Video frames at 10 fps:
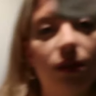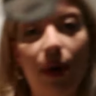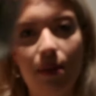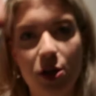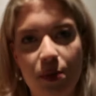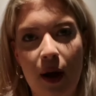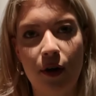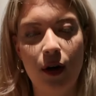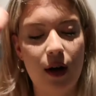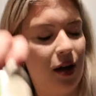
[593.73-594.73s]
is my matcha
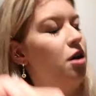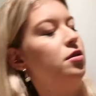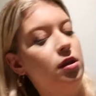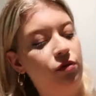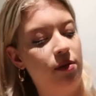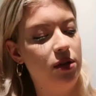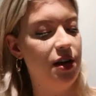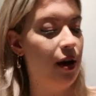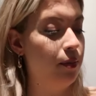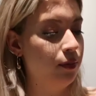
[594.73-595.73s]
powder. I got this from
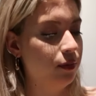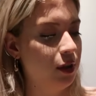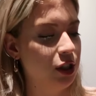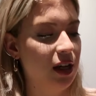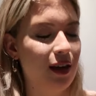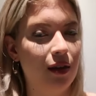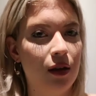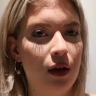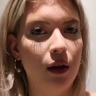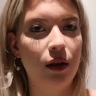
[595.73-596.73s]
DM, which is like
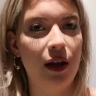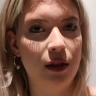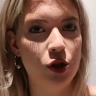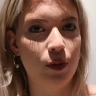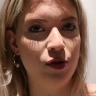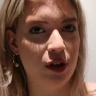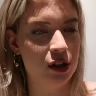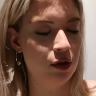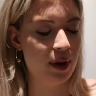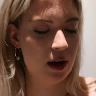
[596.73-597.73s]
the German
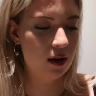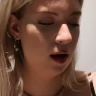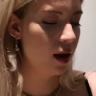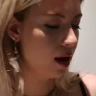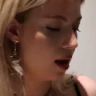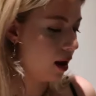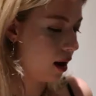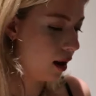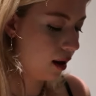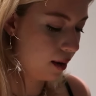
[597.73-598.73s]
drugstore brand.
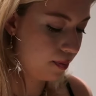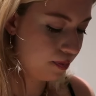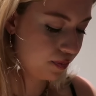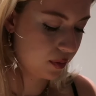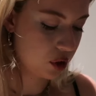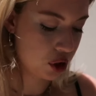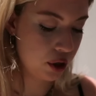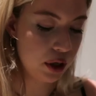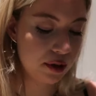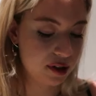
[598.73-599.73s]

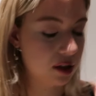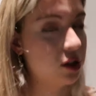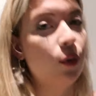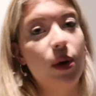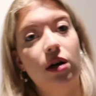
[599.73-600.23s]
Surely there's also